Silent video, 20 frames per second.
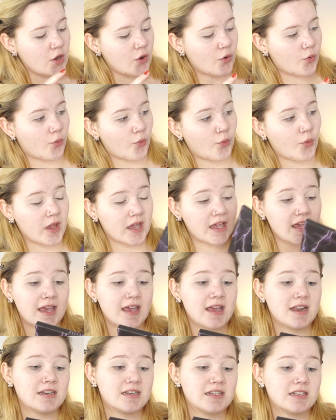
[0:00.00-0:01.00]

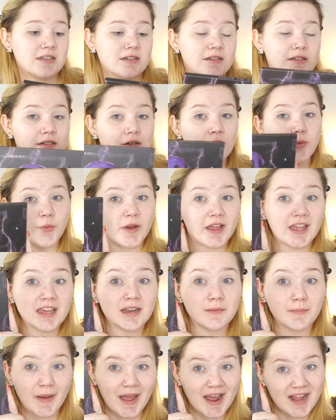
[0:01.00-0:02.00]
Wicked
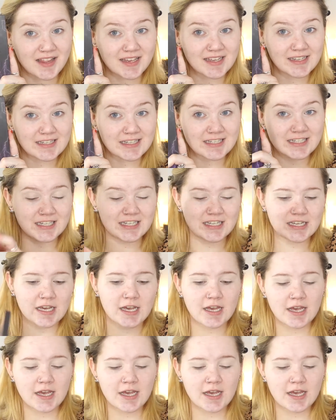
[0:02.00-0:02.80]
palette,